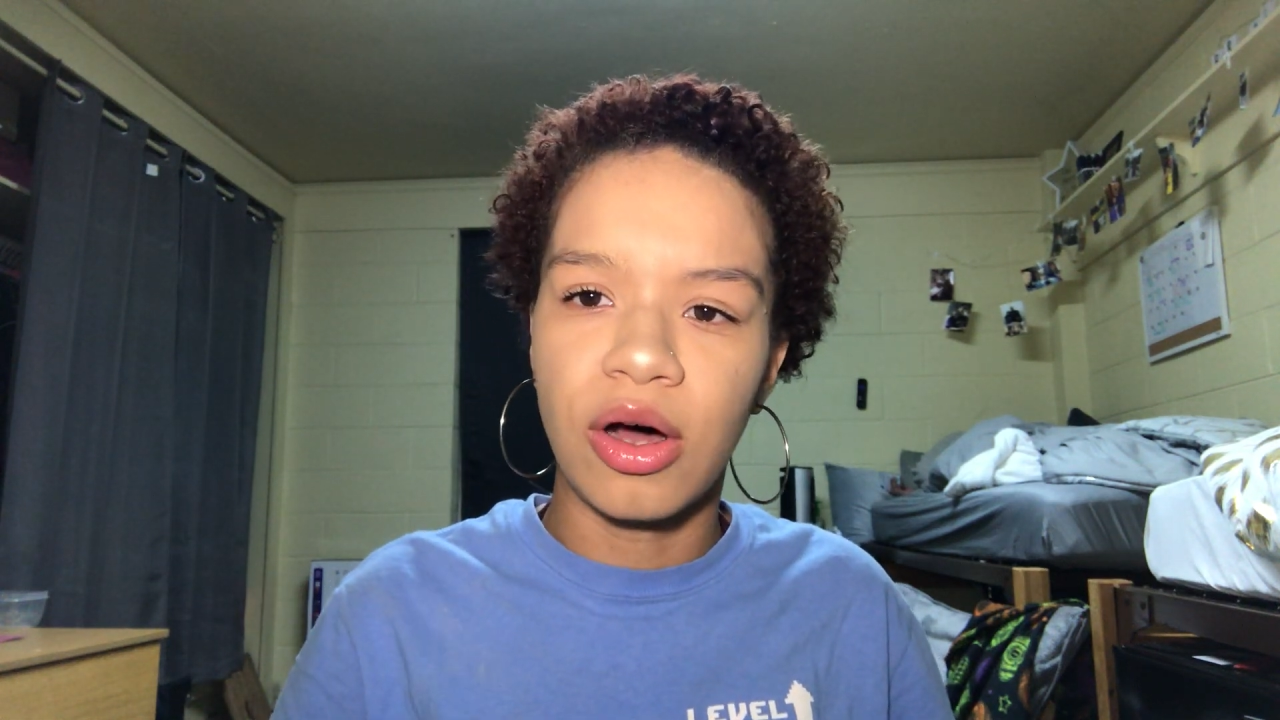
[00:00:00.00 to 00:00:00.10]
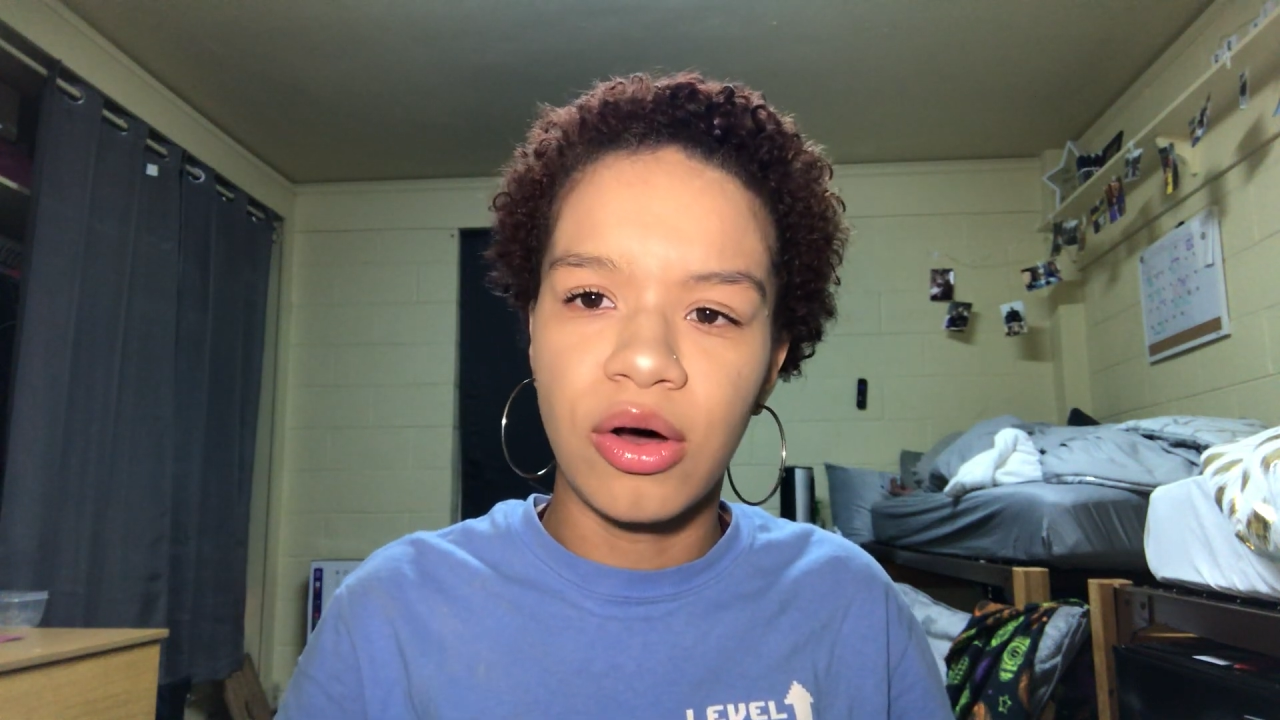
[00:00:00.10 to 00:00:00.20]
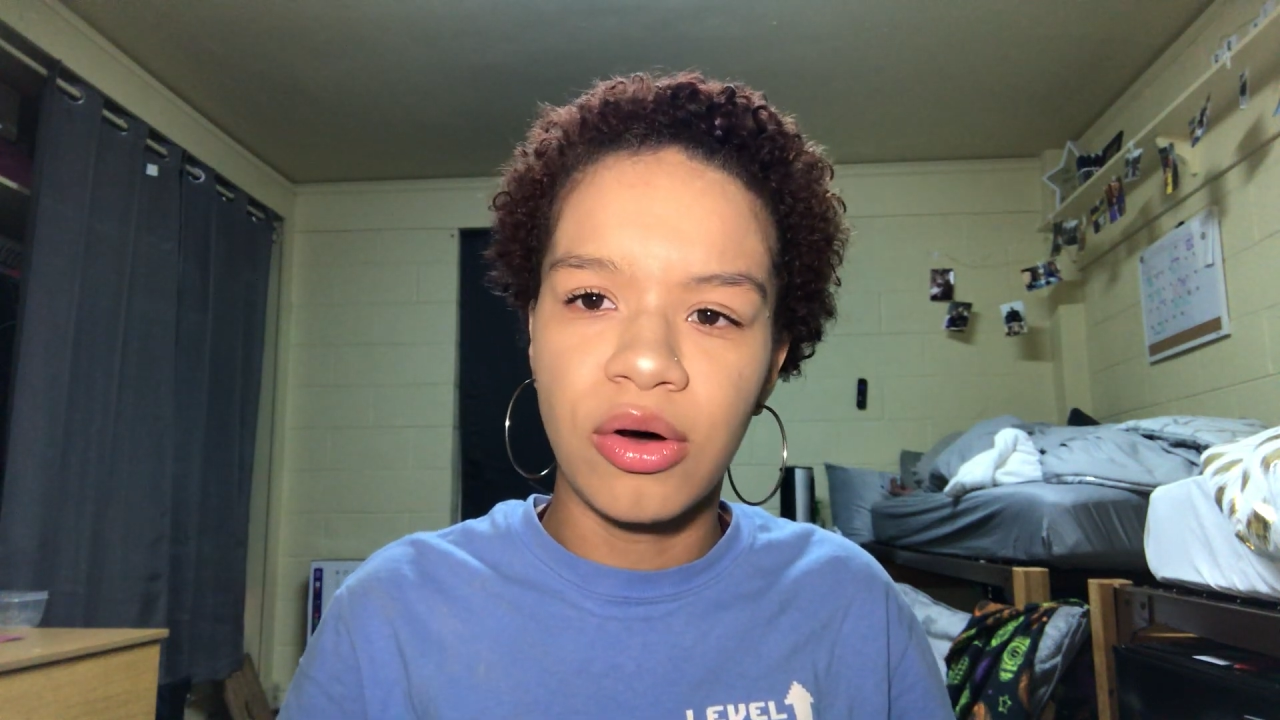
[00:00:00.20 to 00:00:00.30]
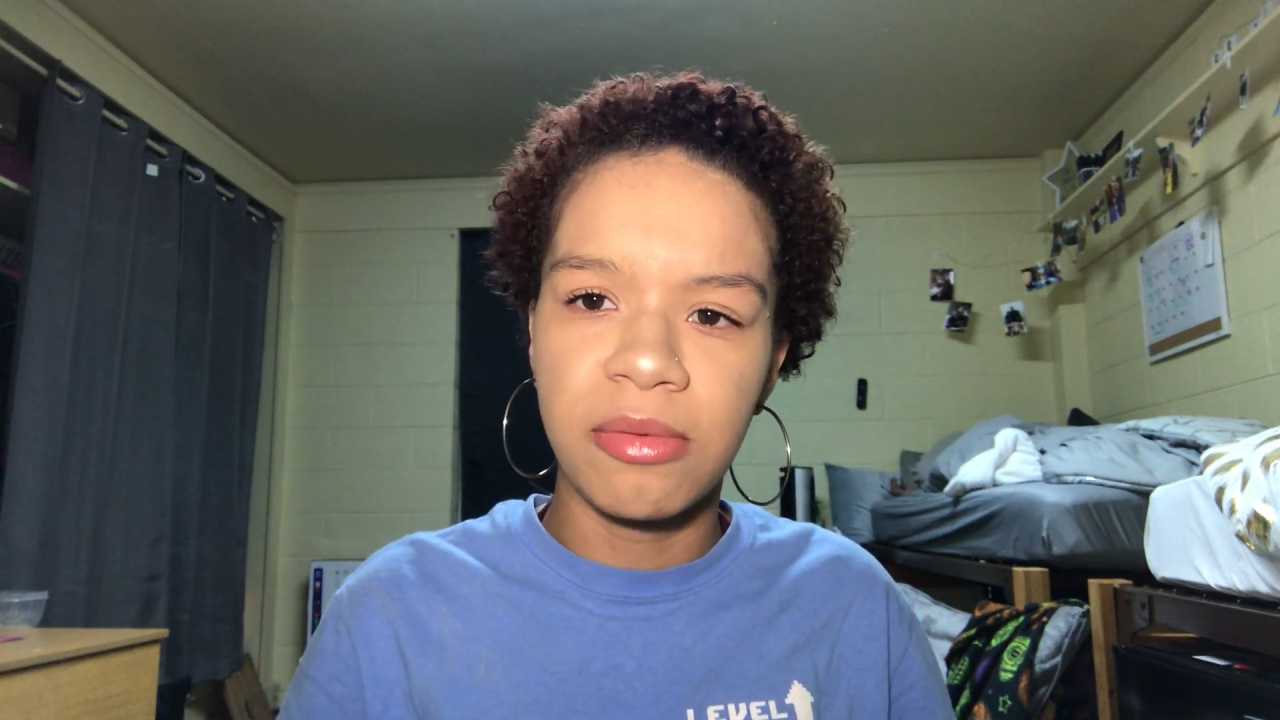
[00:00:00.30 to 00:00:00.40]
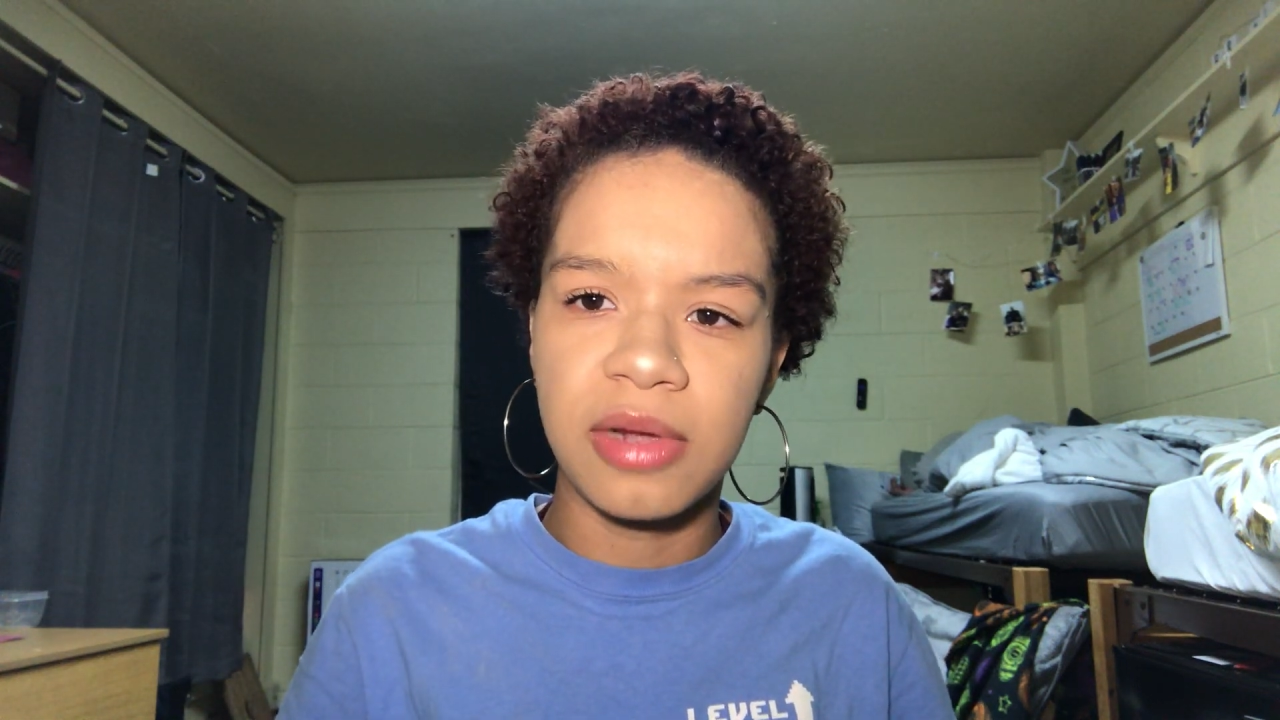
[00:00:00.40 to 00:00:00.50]

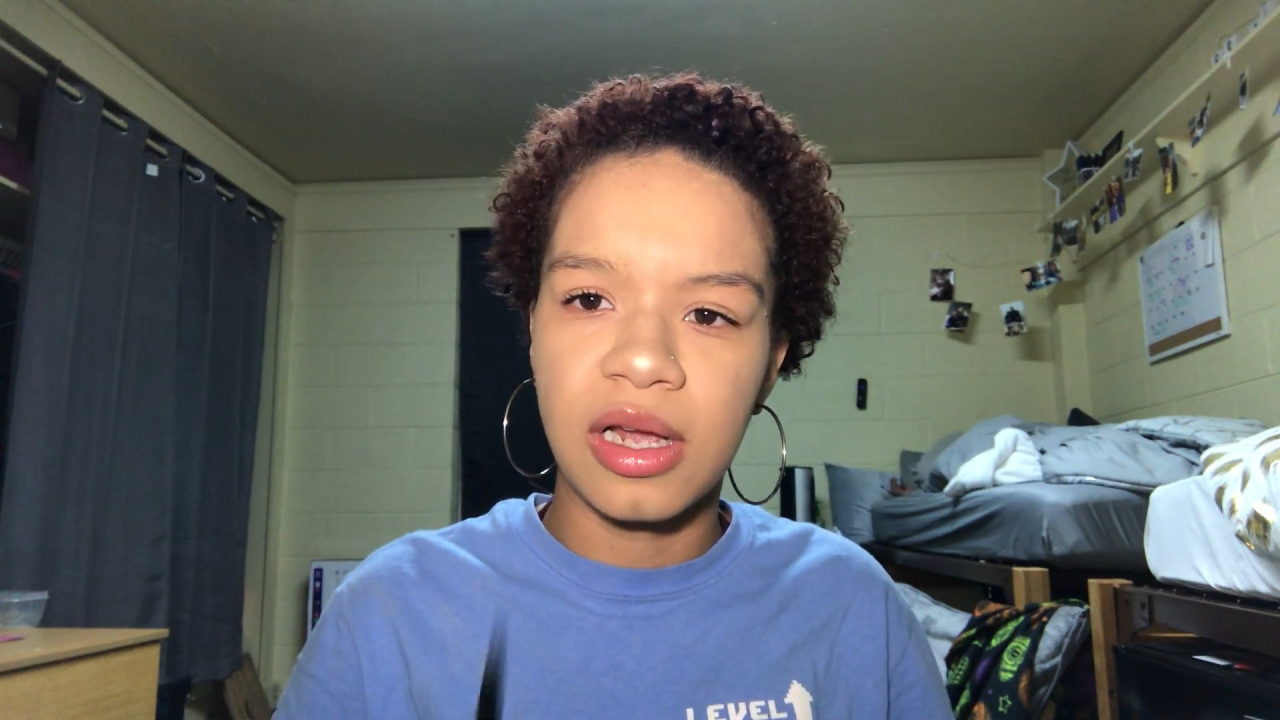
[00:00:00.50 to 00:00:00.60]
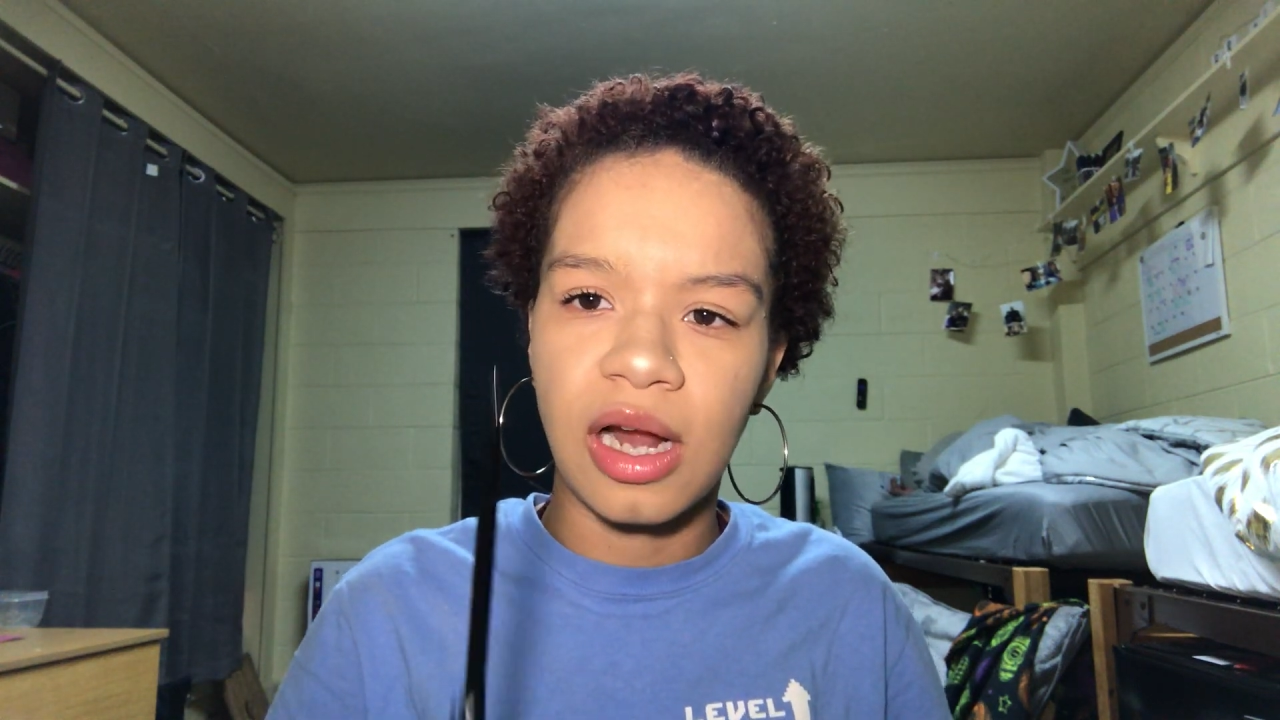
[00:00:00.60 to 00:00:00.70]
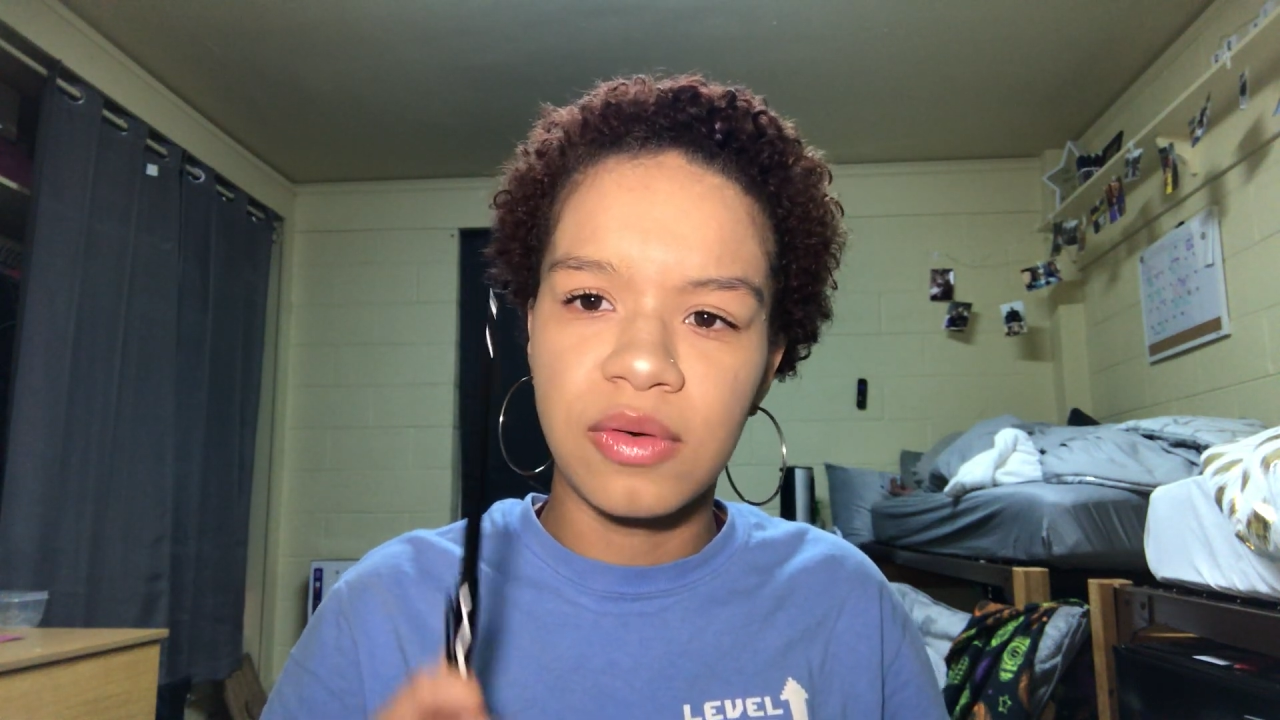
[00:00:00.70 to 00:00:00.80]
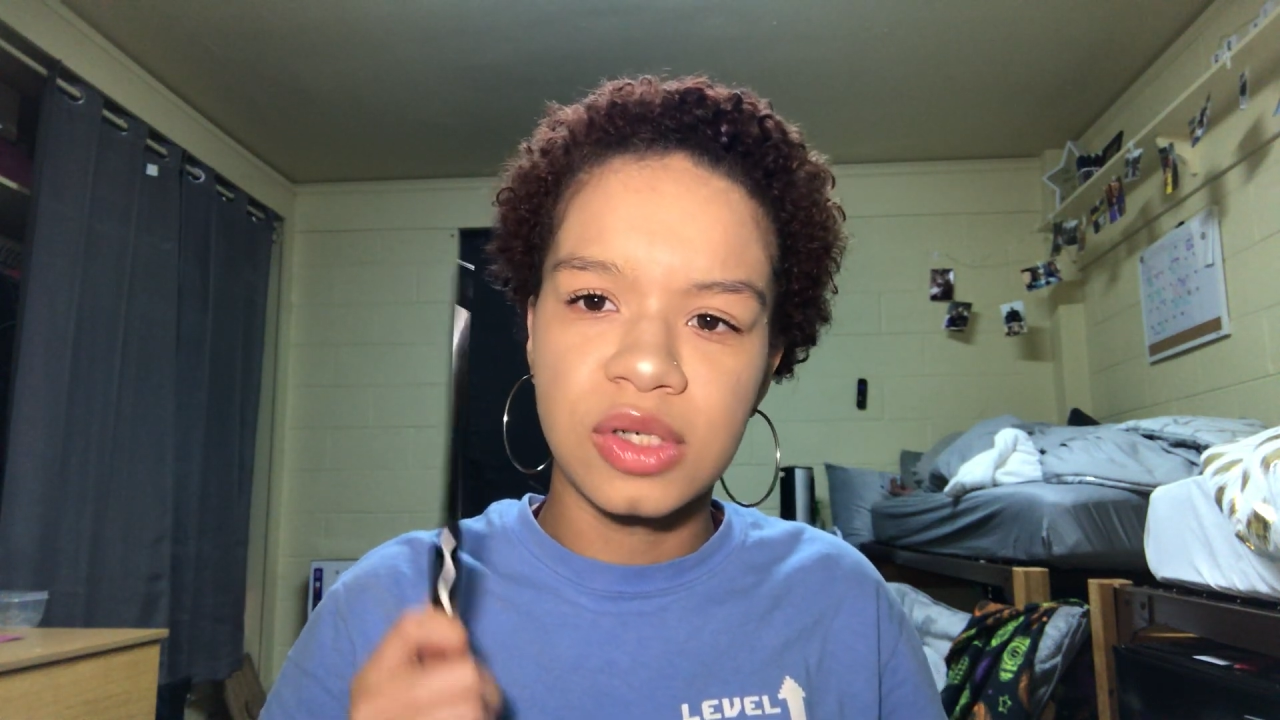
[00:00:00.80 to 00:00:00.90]
home and I